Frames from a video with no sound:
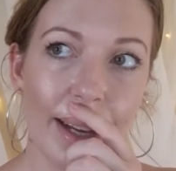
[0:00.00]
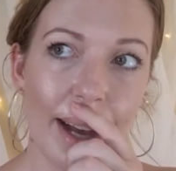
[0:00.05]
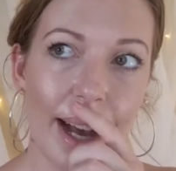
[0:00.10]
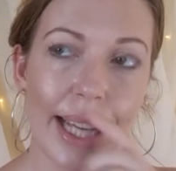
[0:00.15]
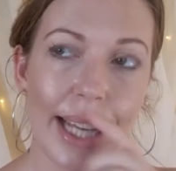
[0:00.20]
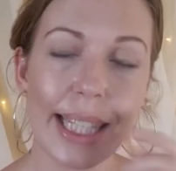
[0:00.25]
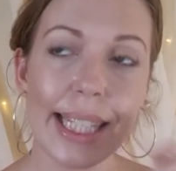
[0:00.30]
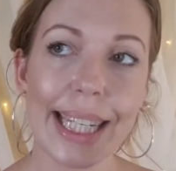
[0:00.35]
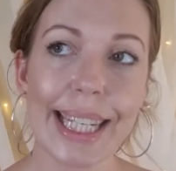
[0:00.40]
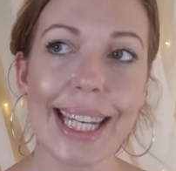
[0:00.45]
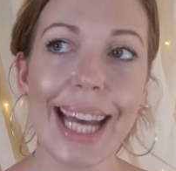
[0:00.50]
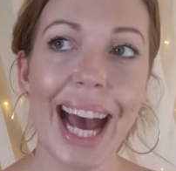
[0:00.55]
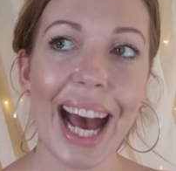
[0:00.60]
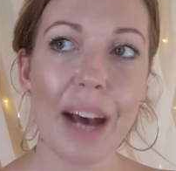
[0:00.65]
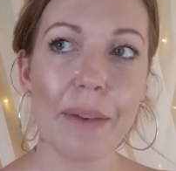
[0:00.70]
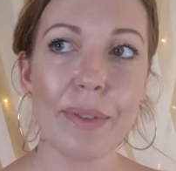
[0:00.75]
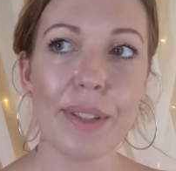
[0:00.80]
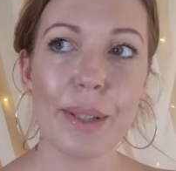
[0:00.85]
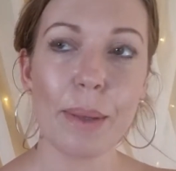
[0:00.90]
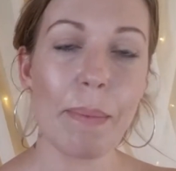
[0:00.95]
I did
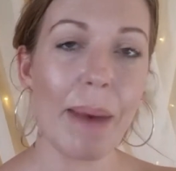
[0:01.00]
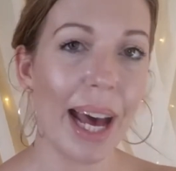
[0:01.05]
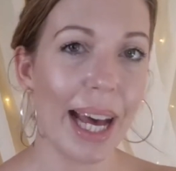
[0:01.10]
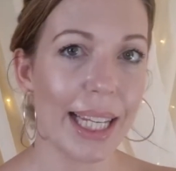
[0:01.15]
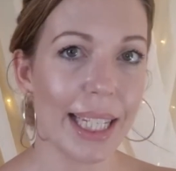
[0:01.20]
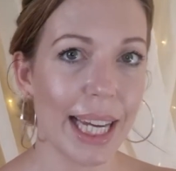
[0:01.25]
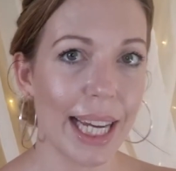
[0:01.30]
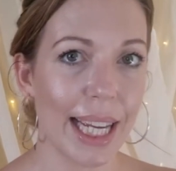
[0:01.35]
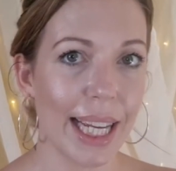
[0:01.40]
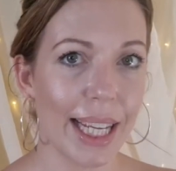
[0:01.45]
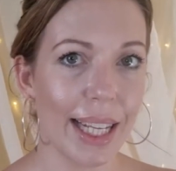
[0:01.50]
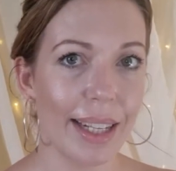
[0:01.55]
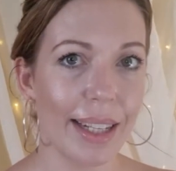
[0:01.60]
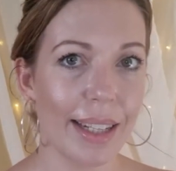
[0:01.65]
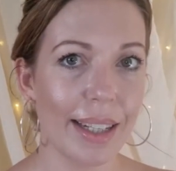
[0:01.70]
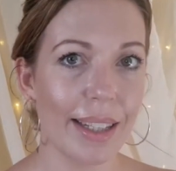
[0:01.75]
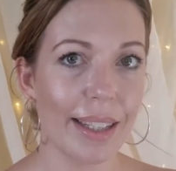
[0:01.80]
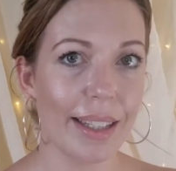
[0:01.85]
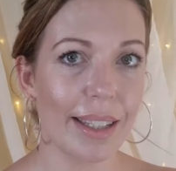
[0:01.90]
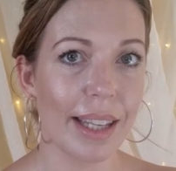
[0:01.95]
have some
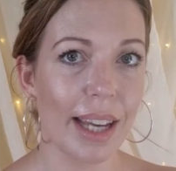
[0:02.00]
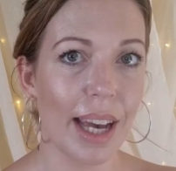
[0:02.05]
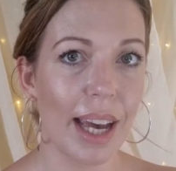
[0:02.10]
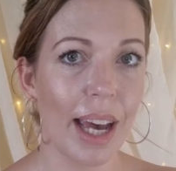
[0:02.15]
headaches,